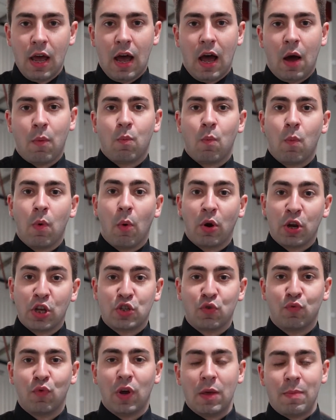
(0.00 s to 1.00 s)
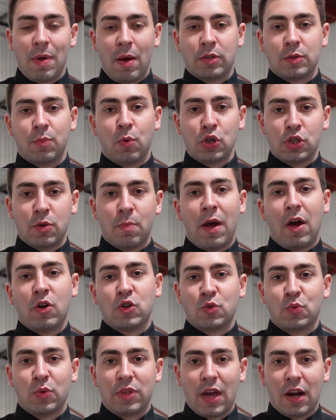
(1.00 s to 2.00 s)
and we want you to really be able to push the
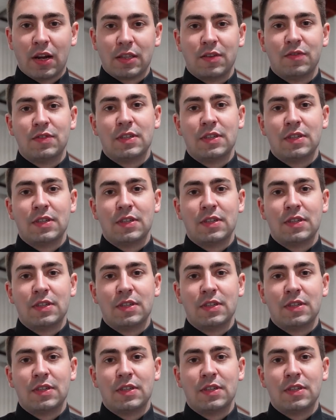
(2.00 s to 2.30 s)
boundaries with the additive